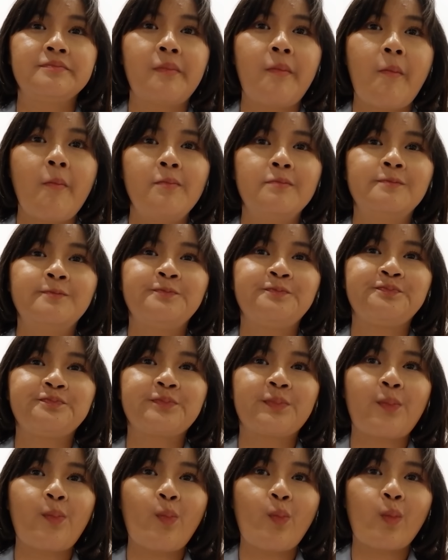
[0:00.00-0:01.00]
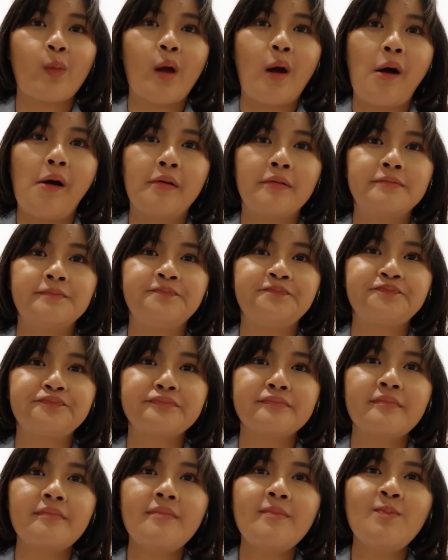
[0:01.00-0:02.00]
Six. What was the
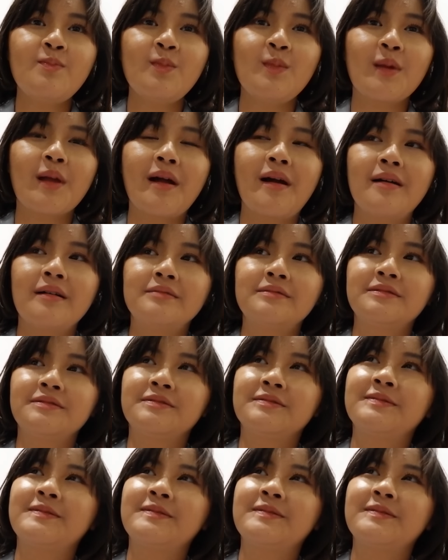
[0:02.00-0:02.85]
last one then?